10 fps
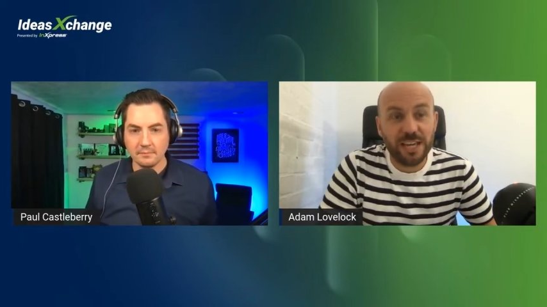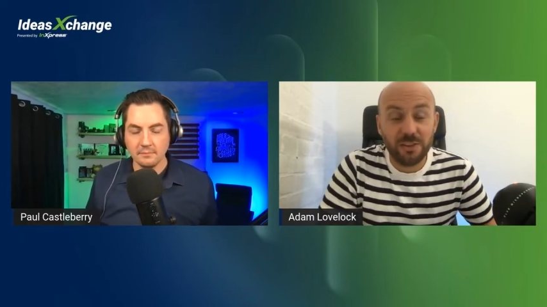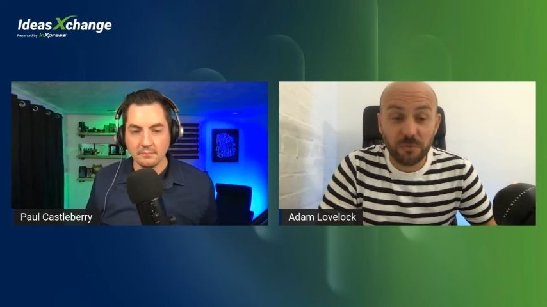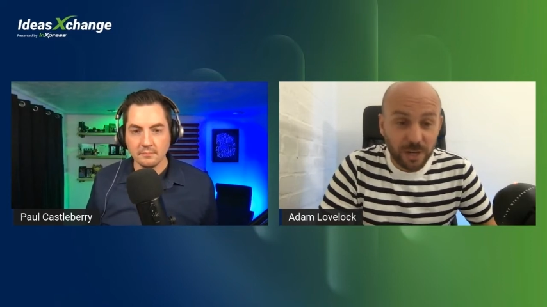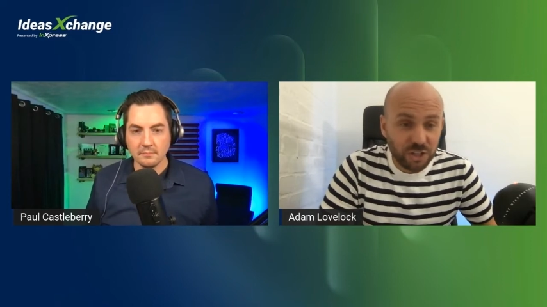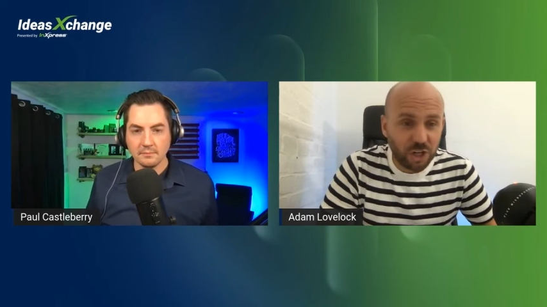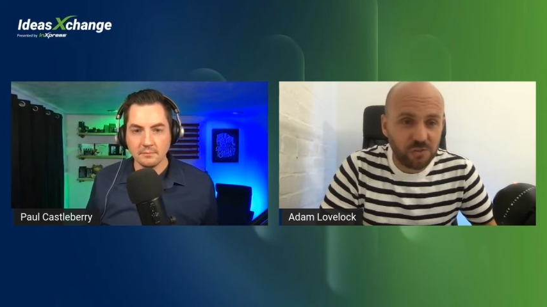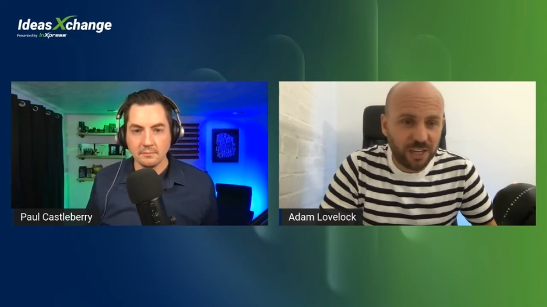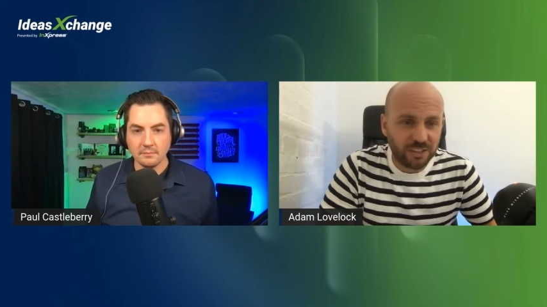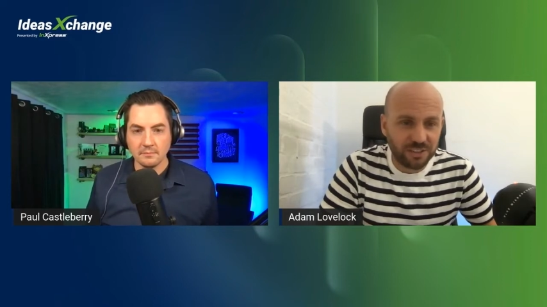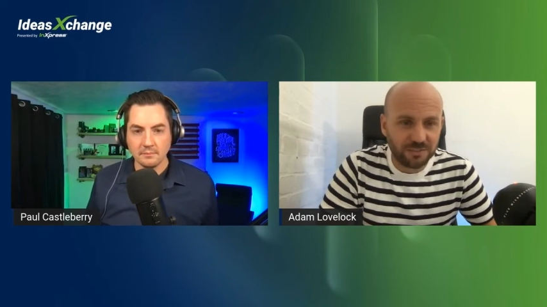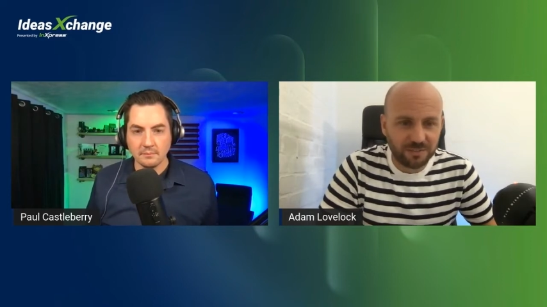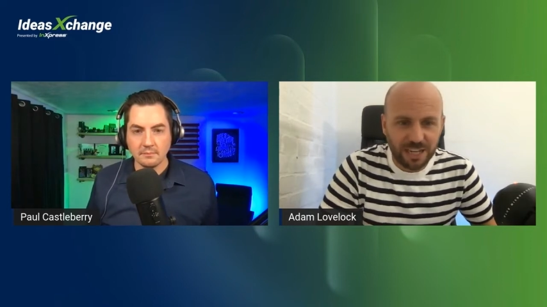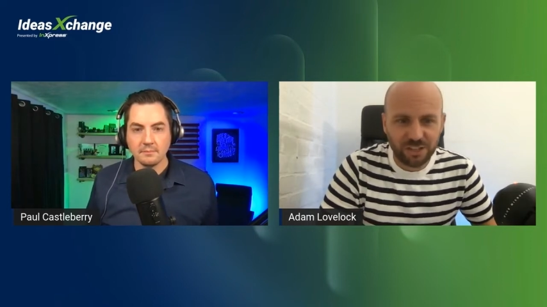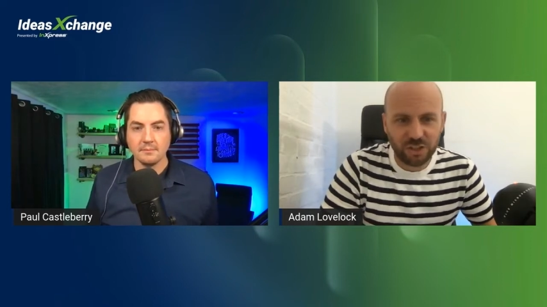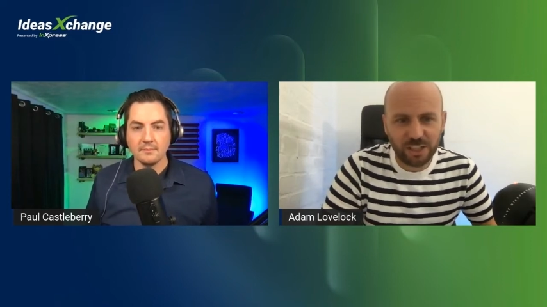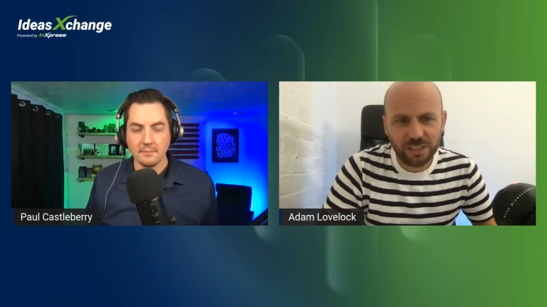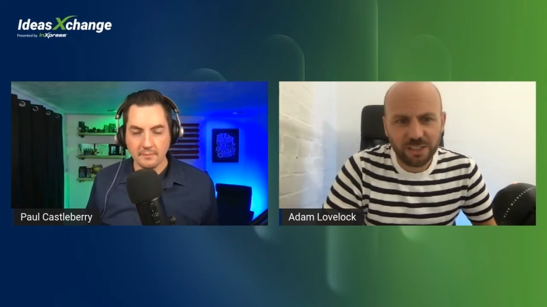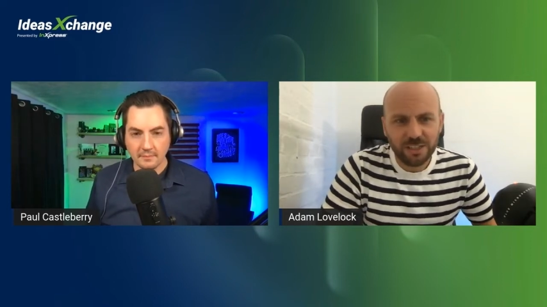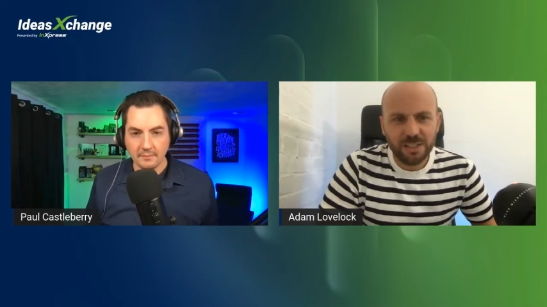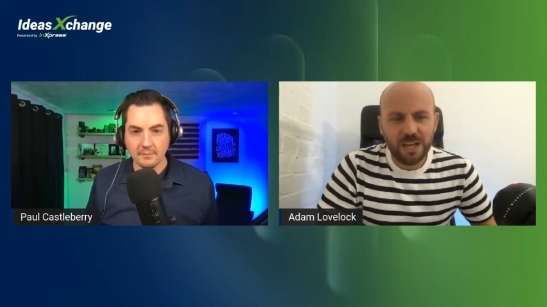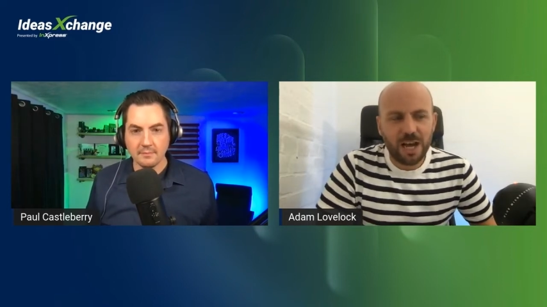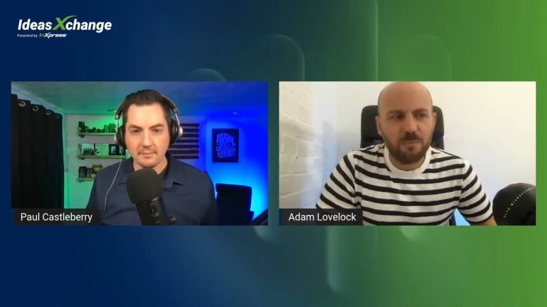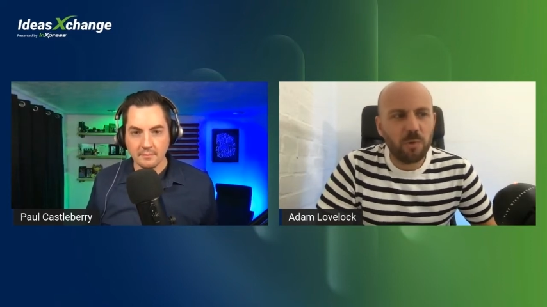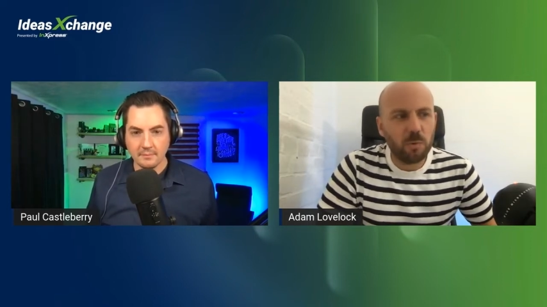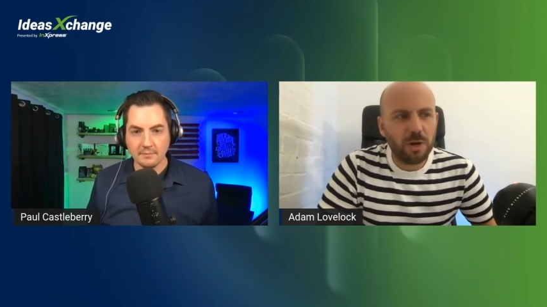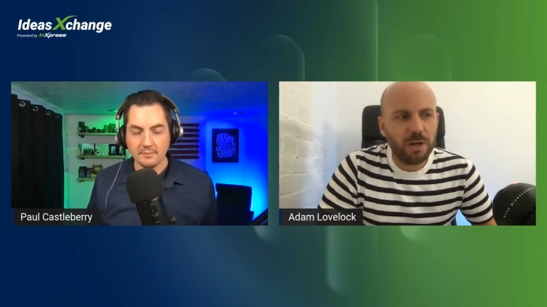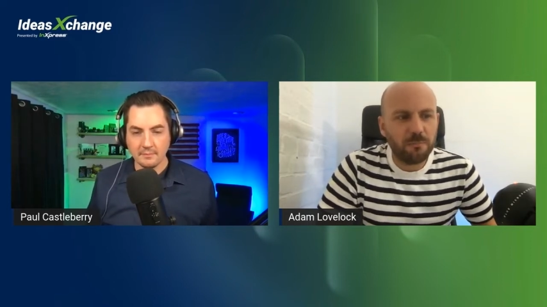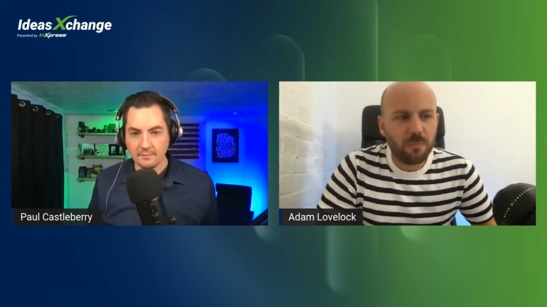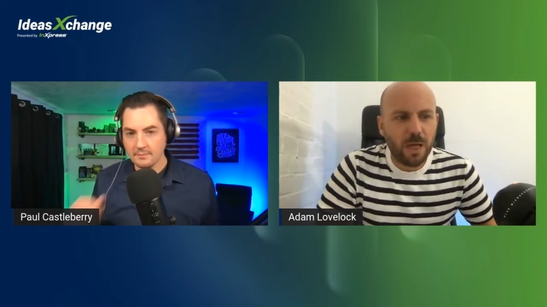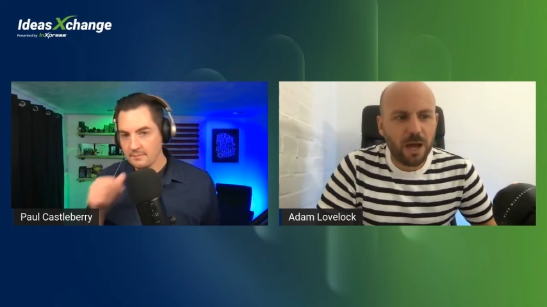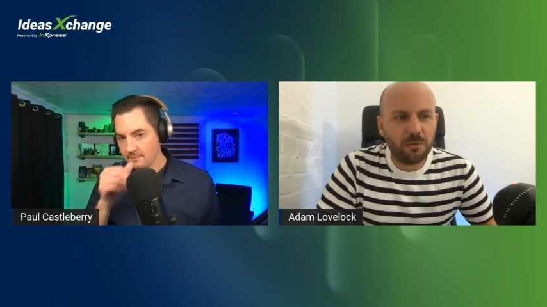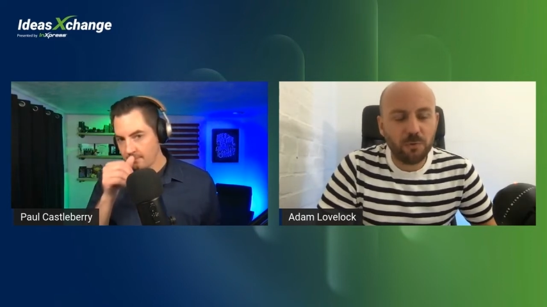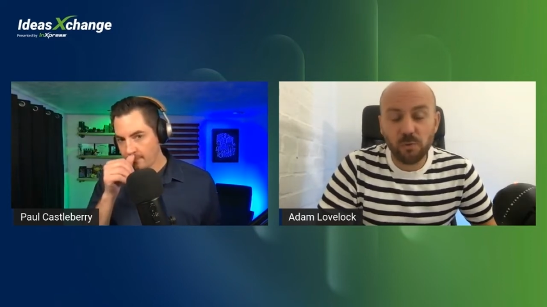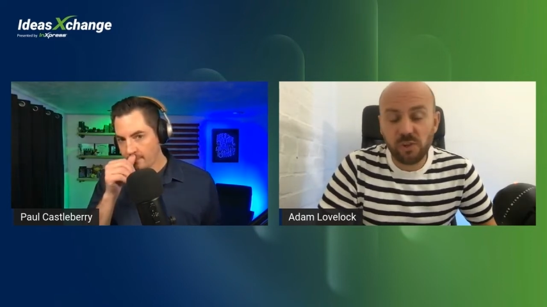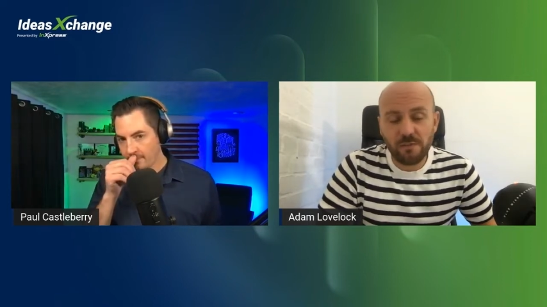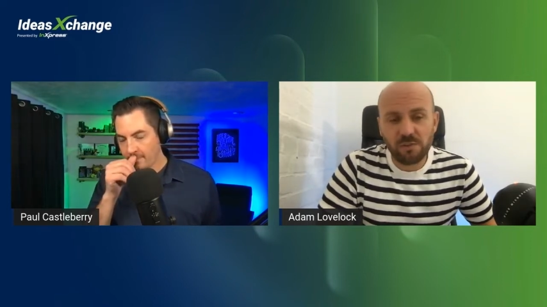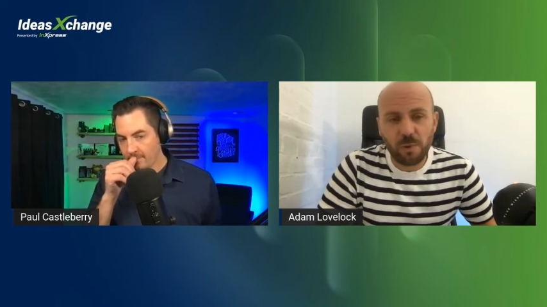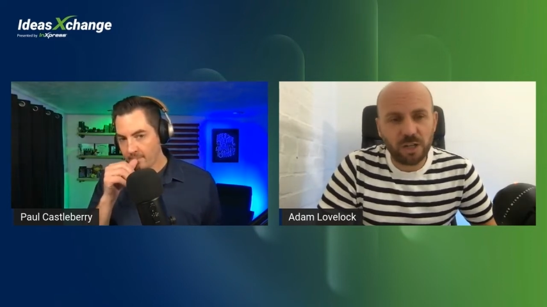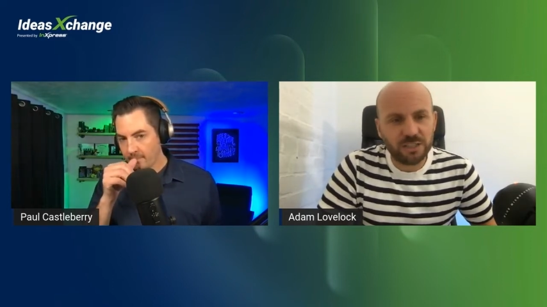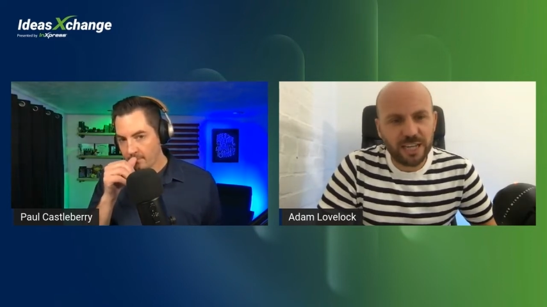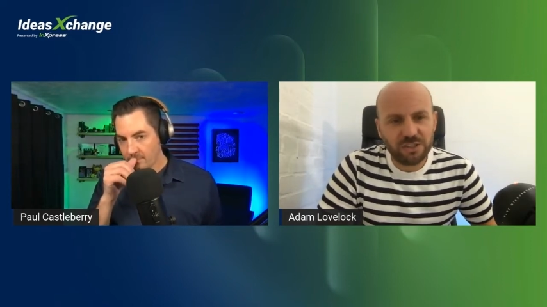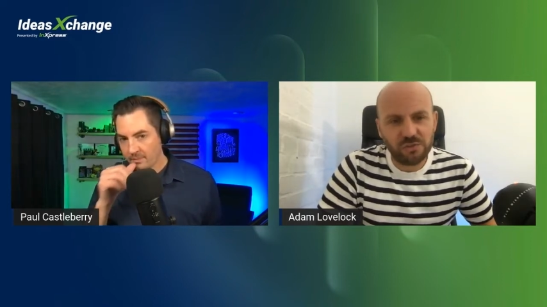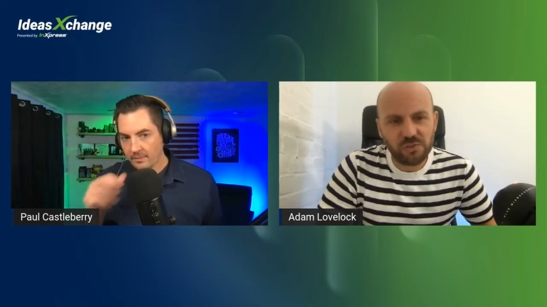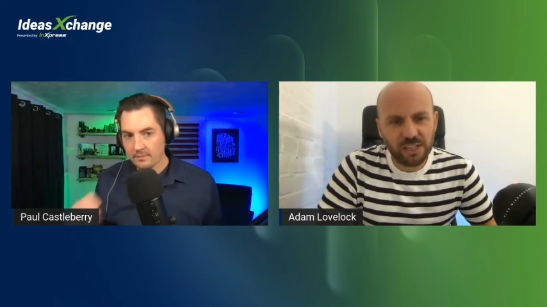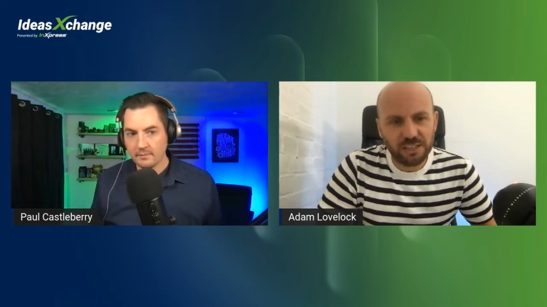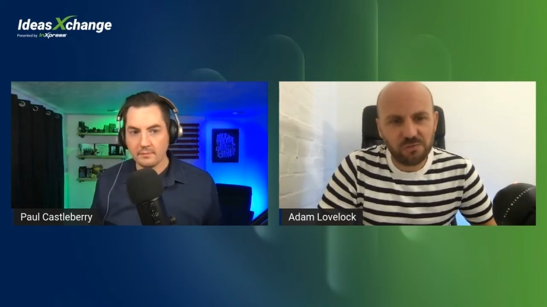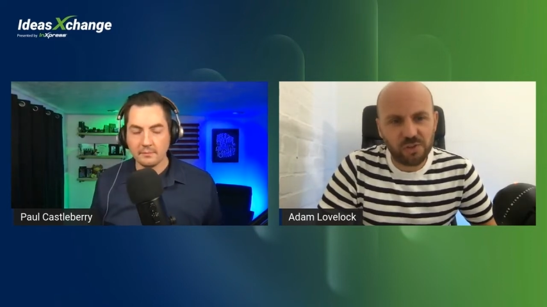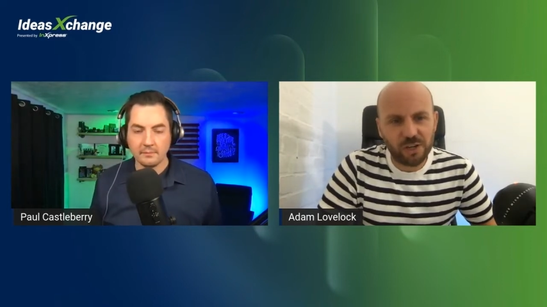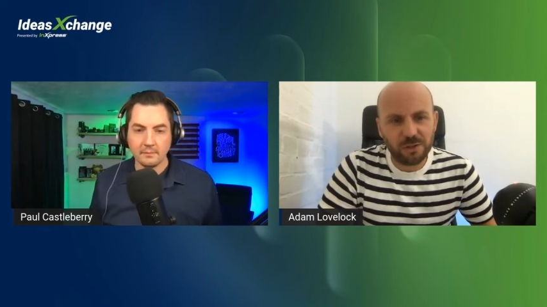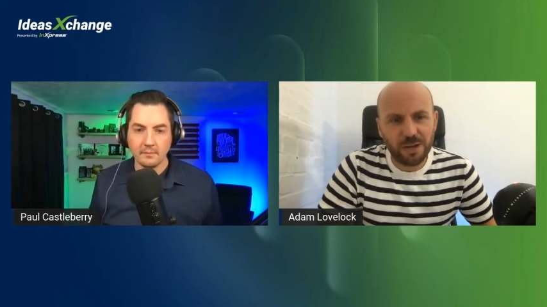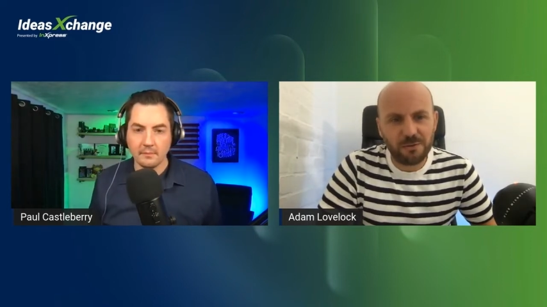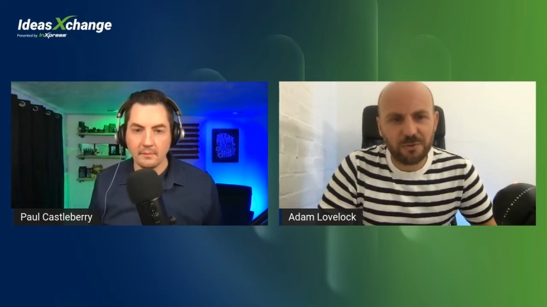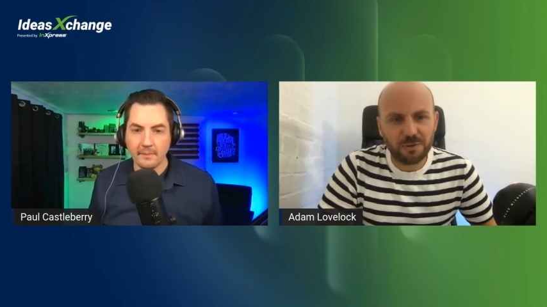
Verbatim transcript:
Speaker 1: the franchise sector, actually. But we're a full-service marketing agency, so everything